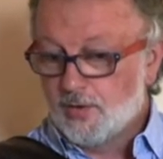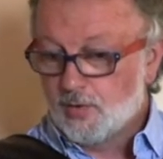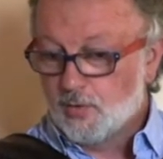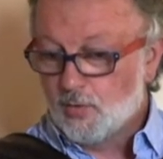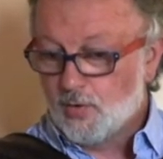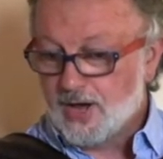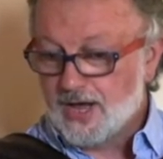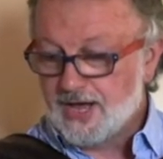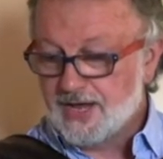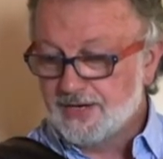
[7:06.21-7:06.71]

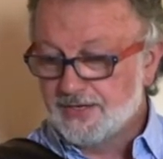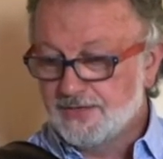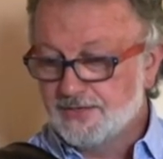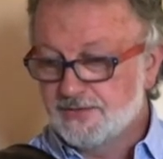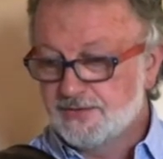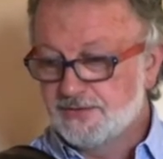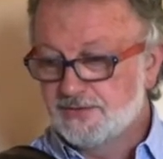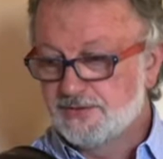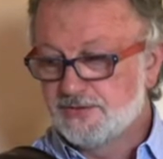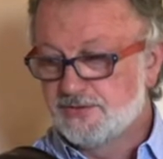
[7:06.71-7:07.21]
1,
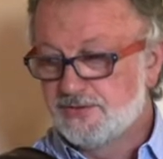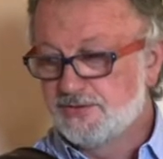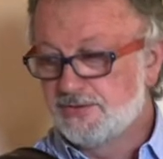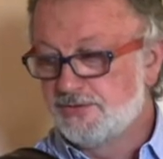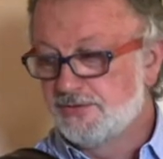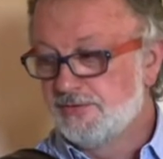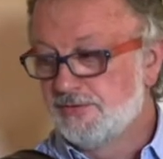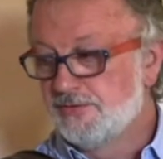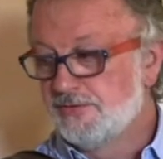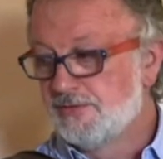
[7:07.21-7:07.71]

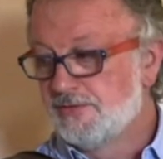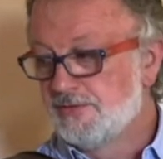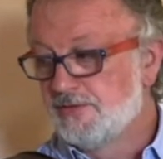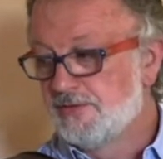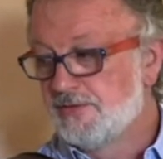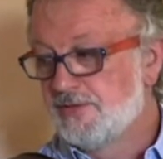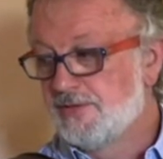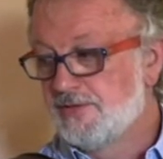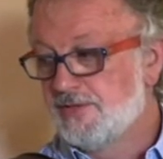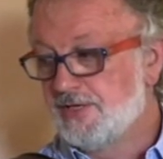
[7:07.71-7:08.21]
2,
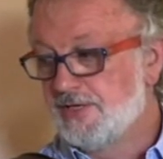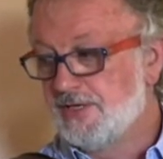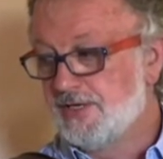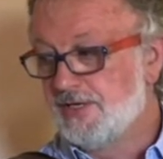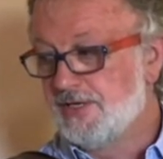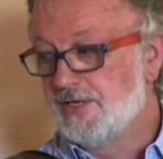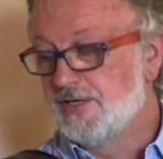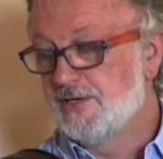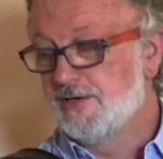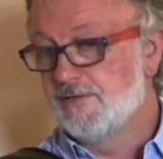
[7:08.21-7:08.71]
3,
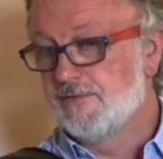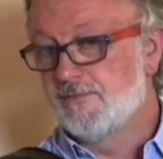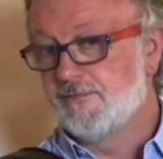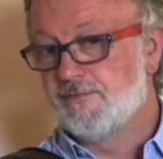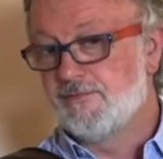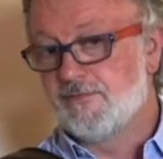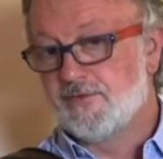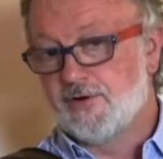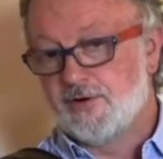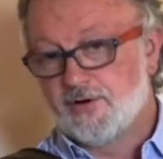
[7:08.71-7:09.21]

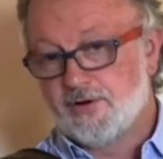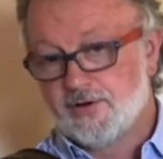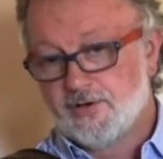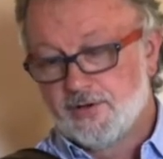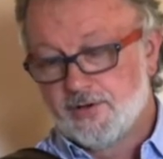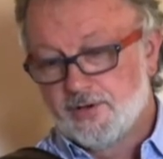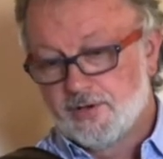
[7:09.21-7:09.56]
4.